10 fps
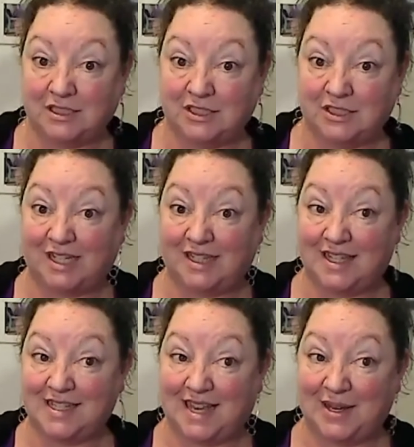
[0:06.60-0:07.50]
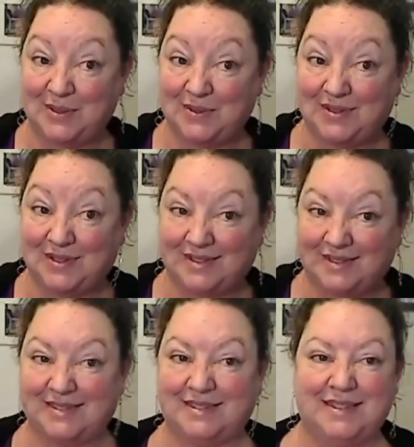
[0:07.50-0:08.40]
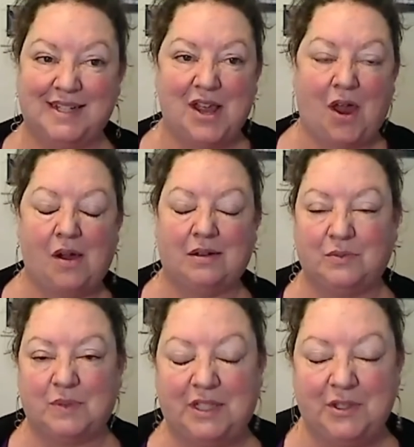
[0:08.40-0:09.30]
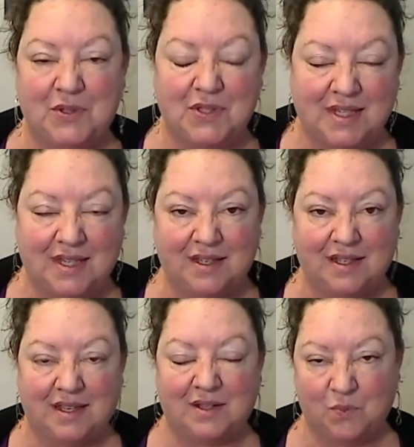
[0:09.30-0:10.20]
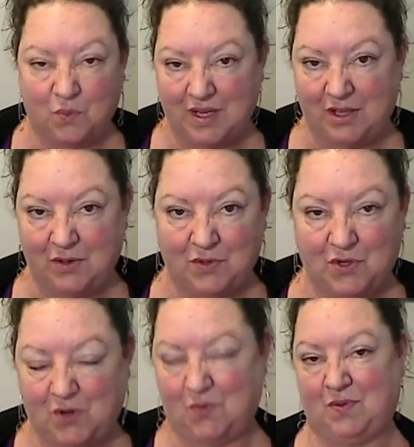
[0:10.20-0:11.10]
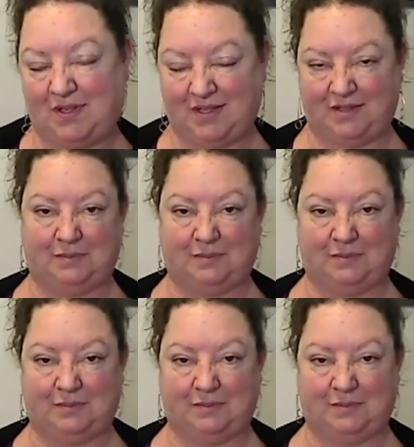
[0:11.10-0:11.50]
Check this out. What you see and what you don't.